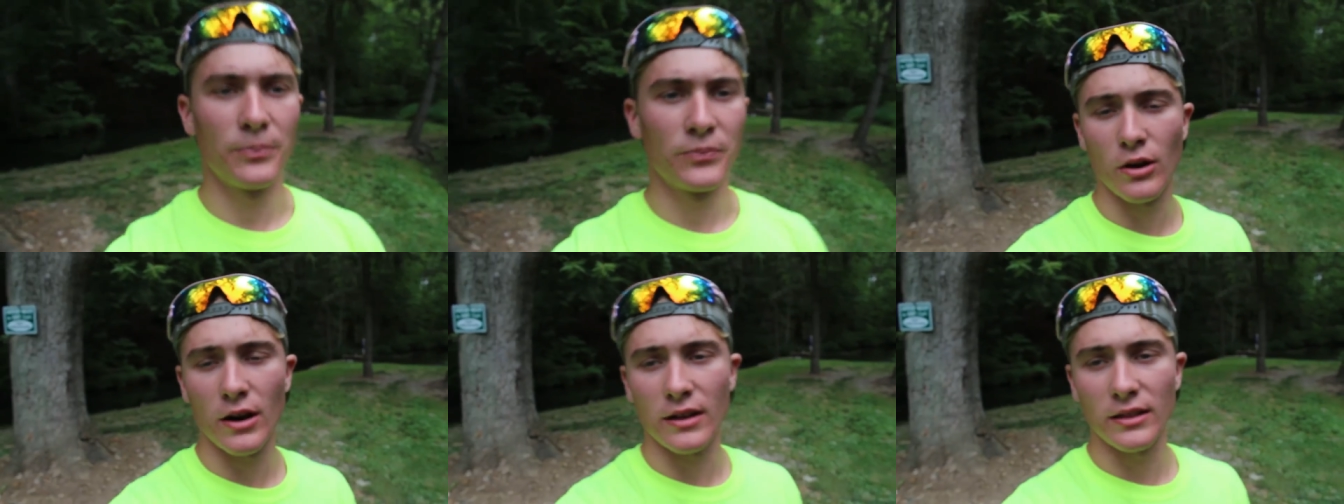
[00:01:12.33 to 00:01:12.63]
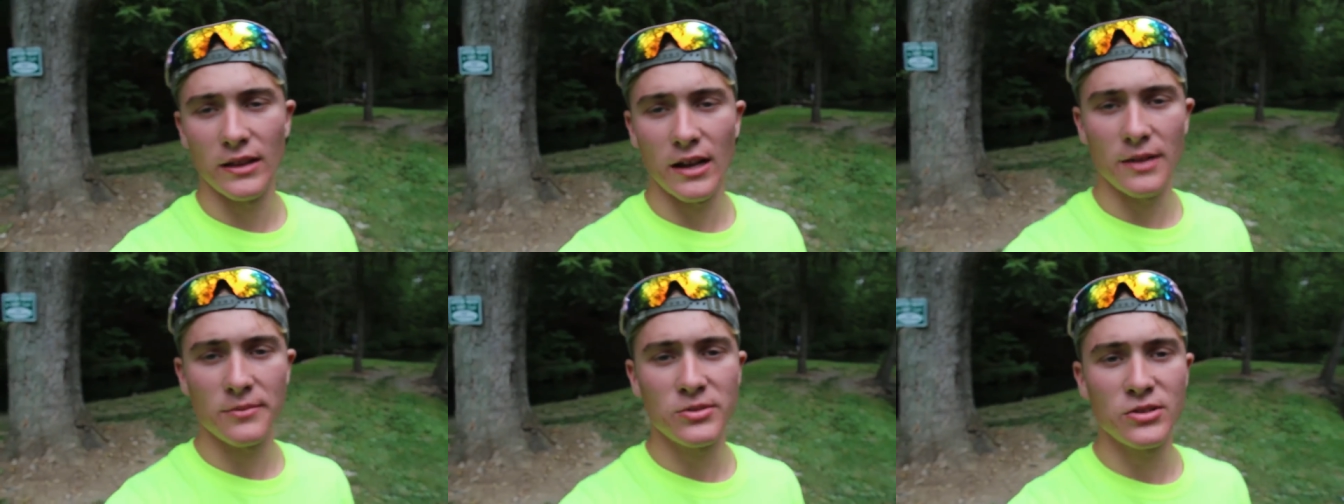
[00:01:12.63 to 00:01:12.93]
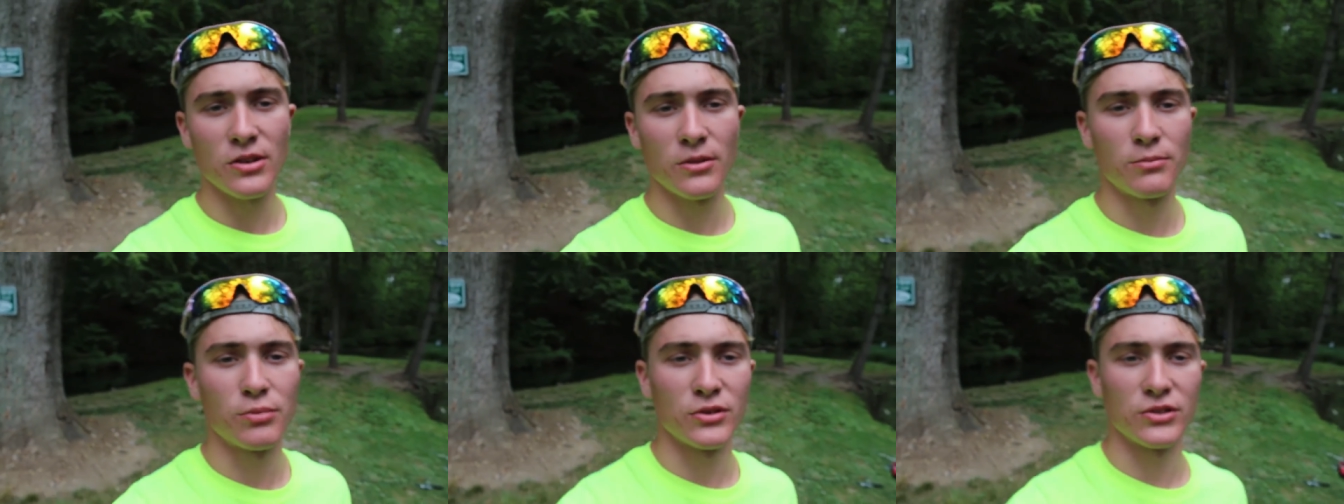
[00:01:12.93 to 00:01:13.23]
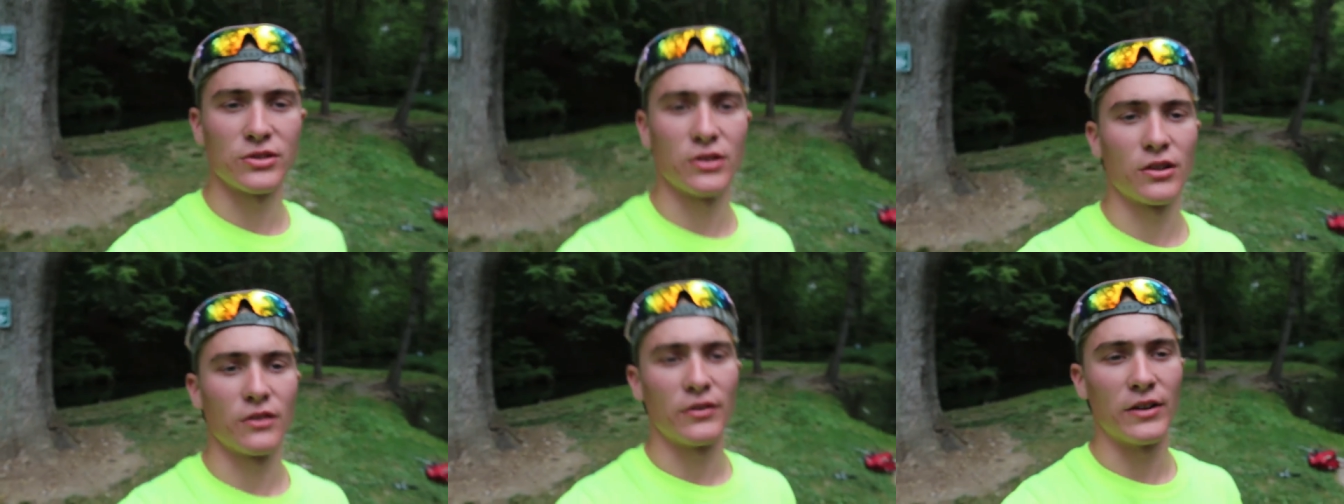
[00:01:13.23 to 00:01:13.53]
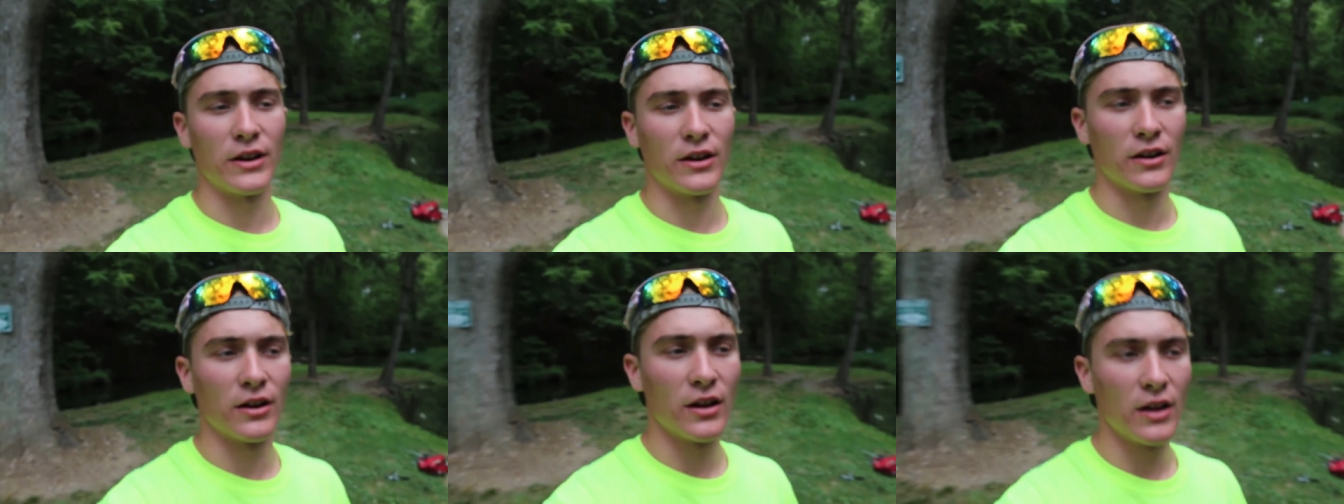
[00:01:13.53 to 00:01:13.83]
We're at Limestone Preserve
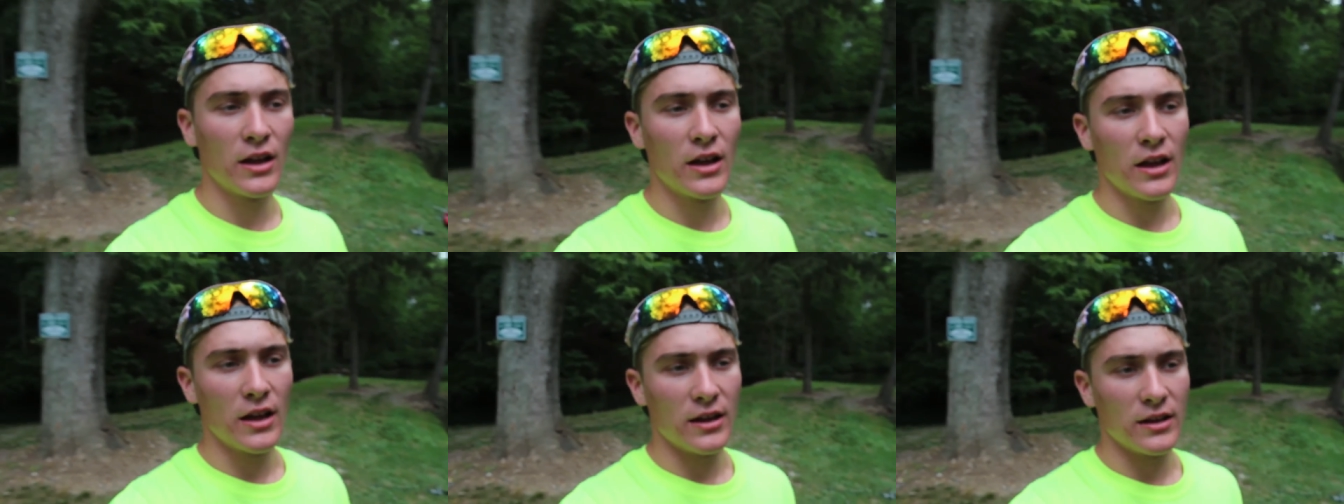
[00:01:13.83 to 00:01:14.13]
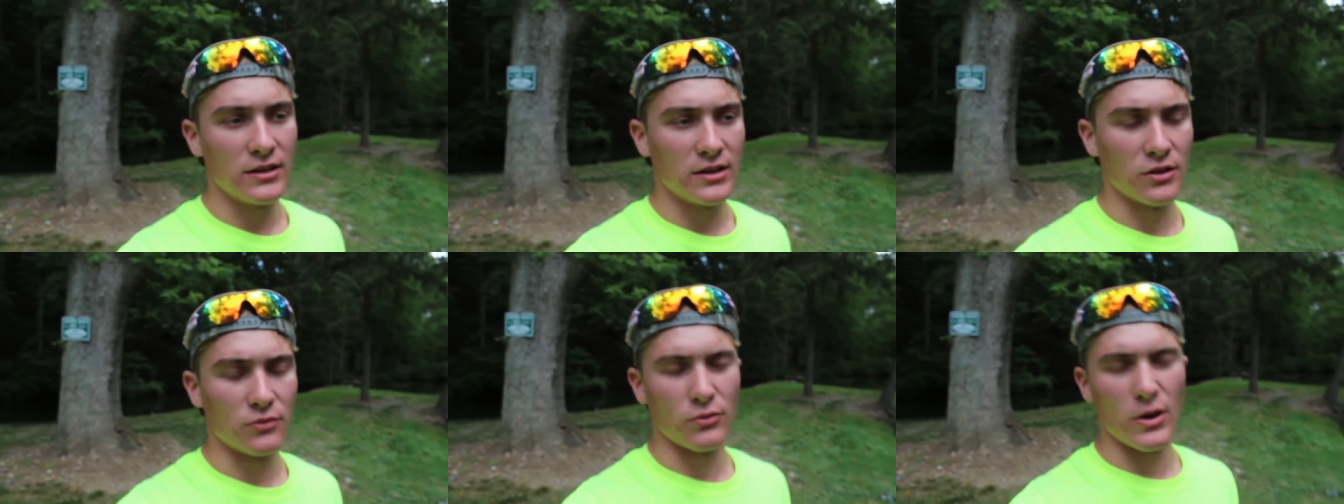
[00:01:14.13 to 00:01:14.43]
here near